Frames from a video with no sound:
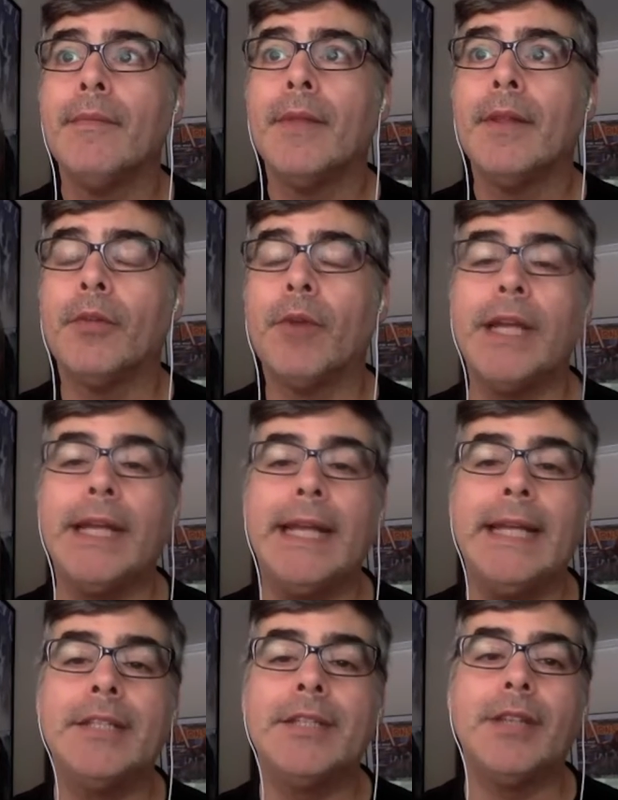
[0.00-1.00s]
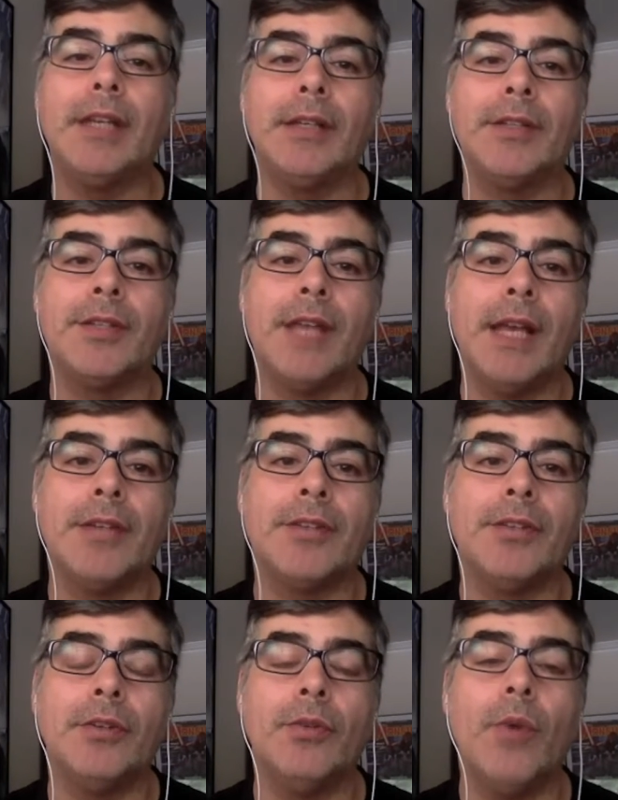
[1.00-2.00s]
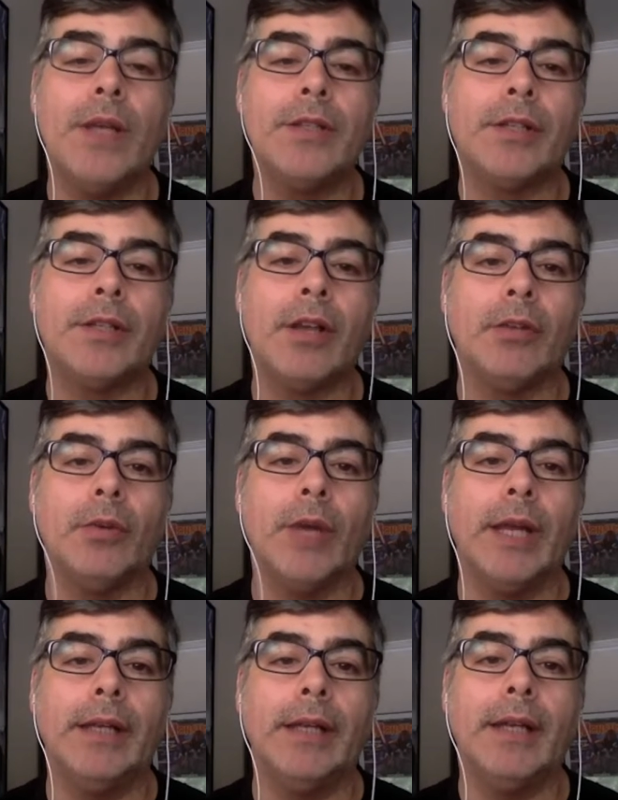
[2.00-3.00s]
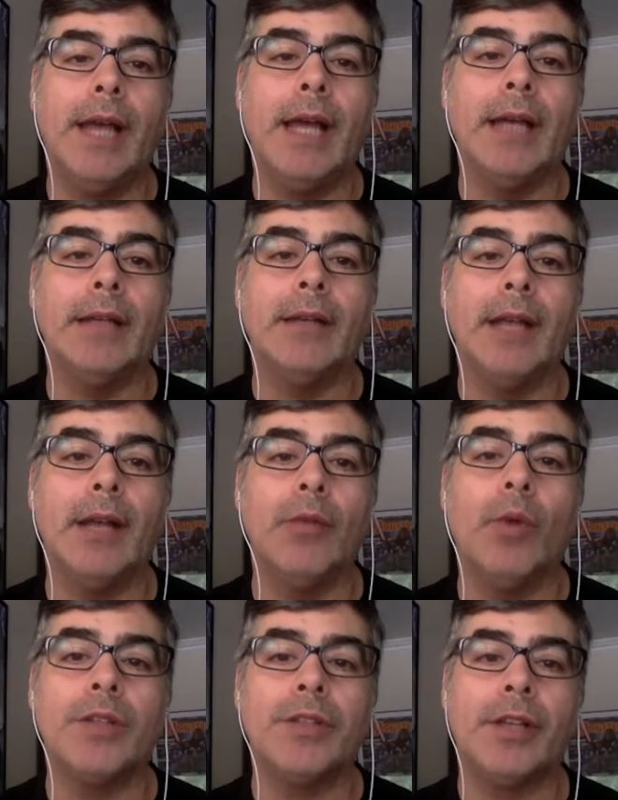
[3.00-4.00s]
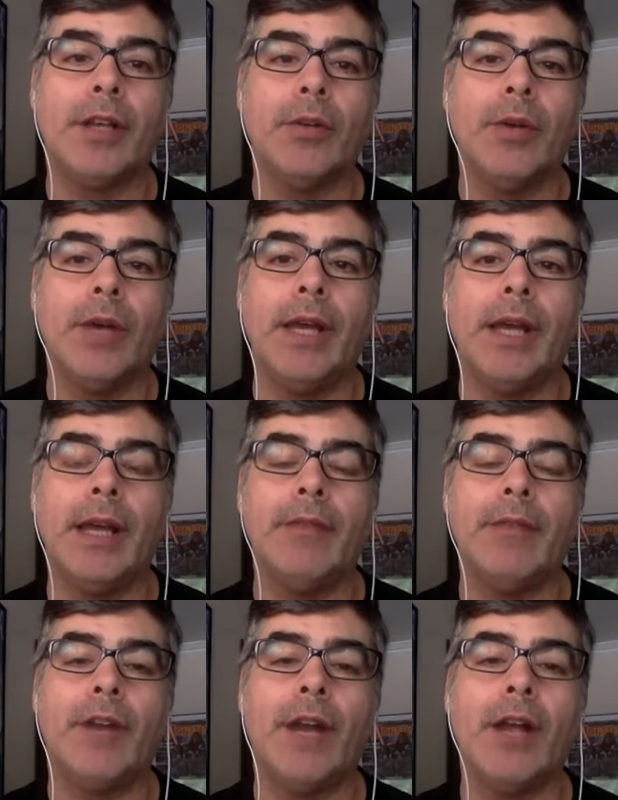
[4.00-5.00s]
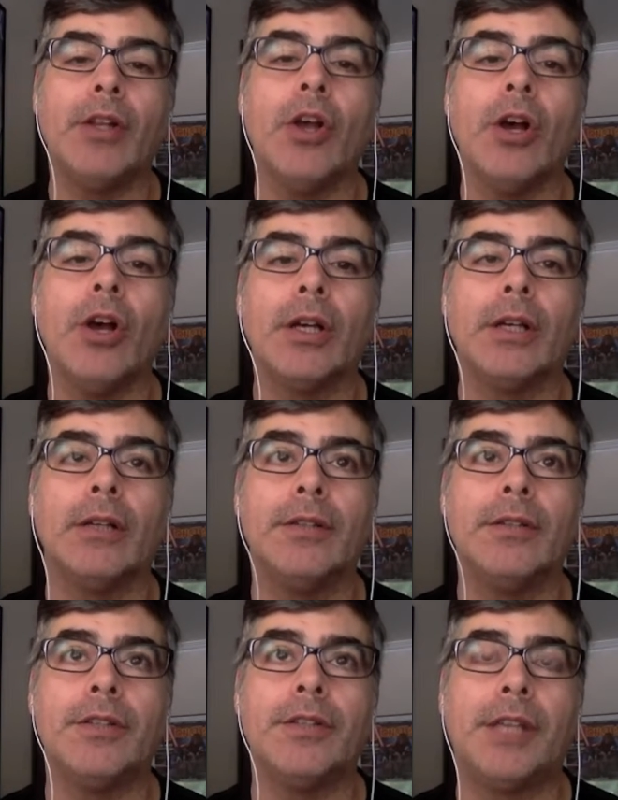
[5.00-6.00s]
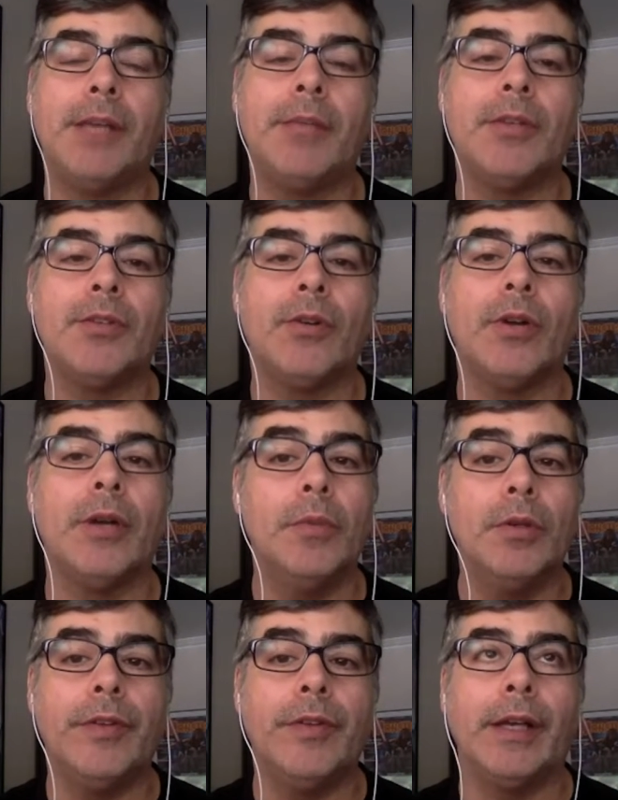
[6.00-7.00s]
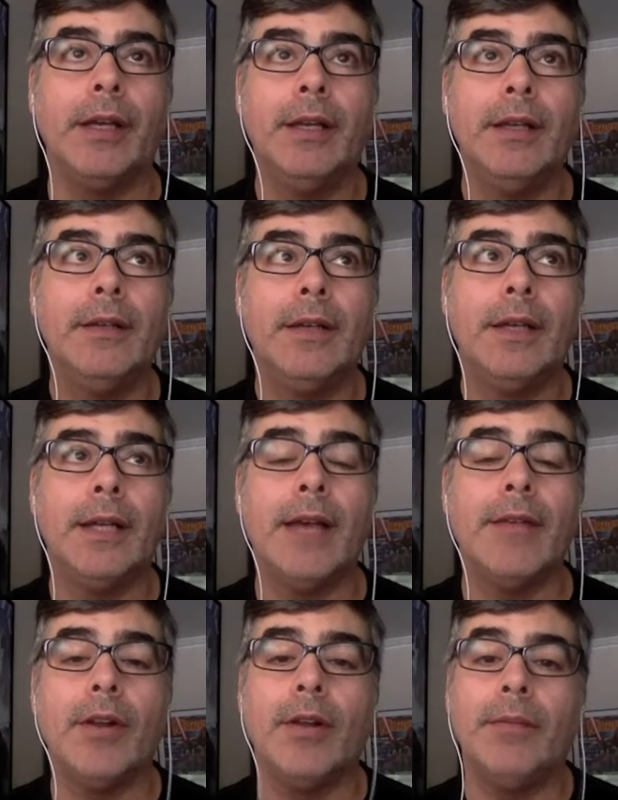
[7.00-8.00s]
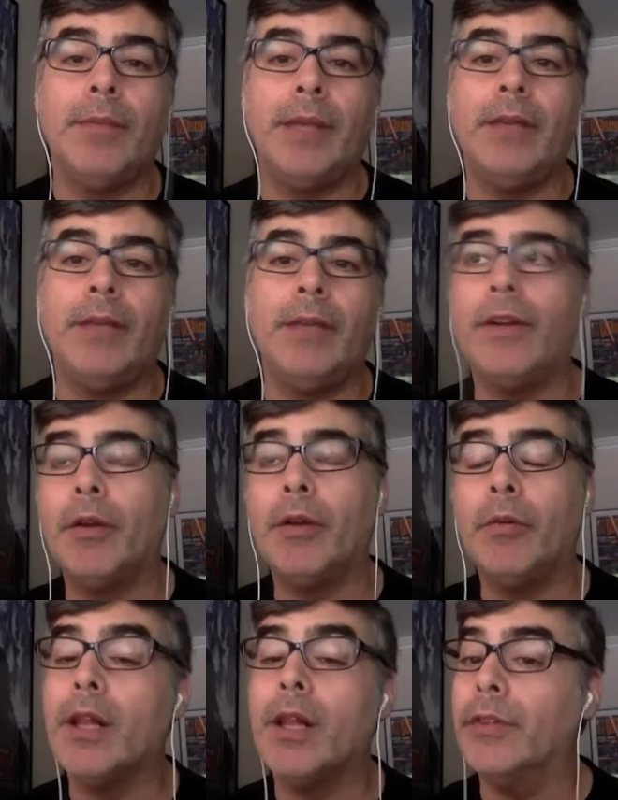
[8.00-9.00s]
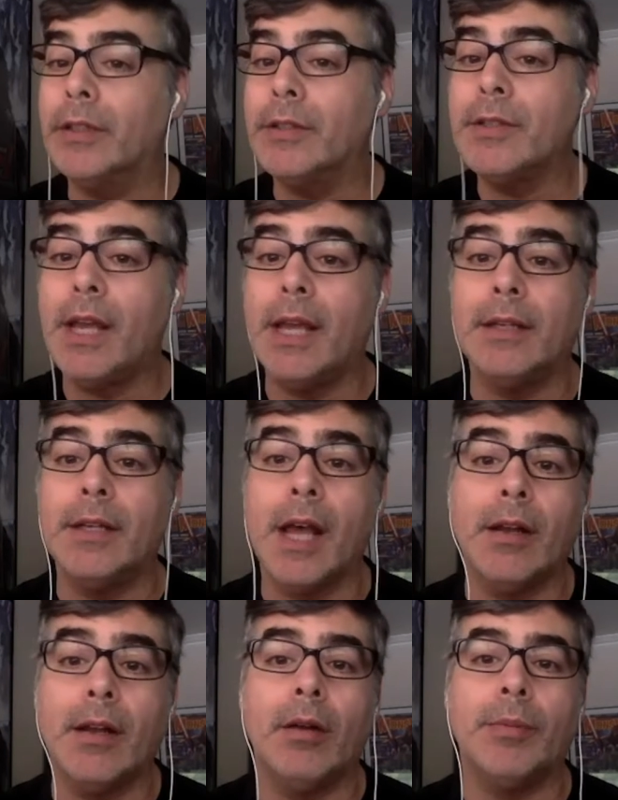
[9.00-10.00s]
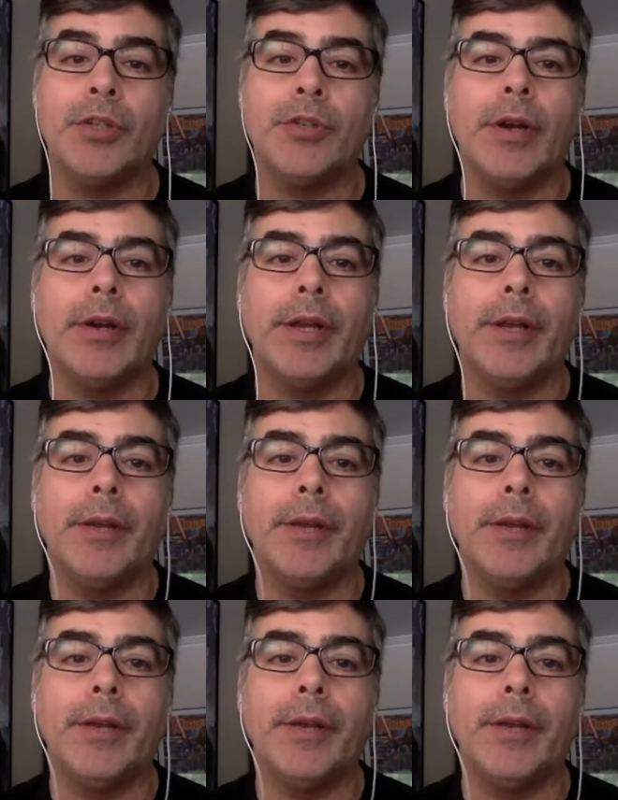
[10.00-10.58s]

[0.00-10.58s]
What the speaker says: right instincts as to when to cut away and what to cut away and for how long, to just keep the story moving and have it be very relevant and not arbitrary.